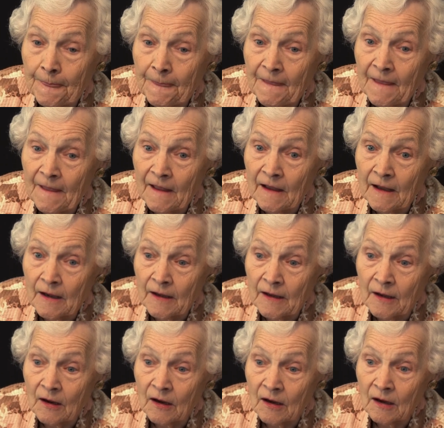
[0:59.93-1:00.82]

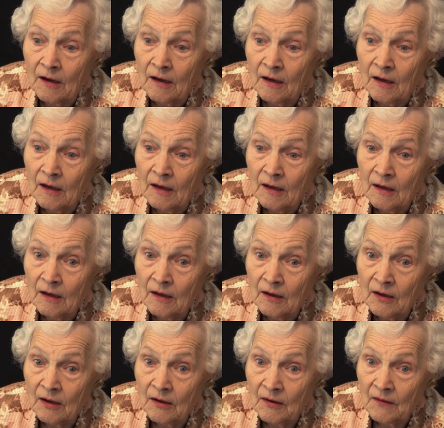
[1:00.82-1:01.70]
They
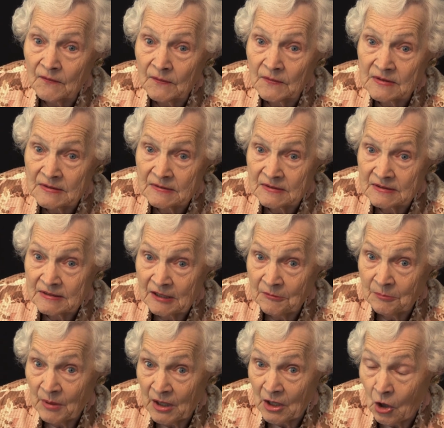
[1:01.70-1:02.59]

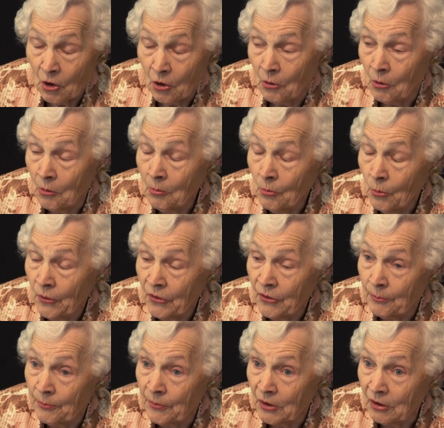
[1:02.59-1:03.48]
sent me home with
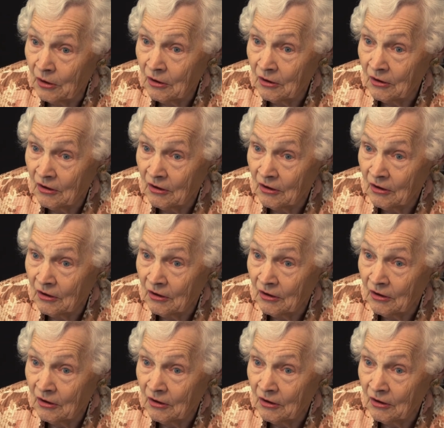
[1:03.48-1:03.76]
a book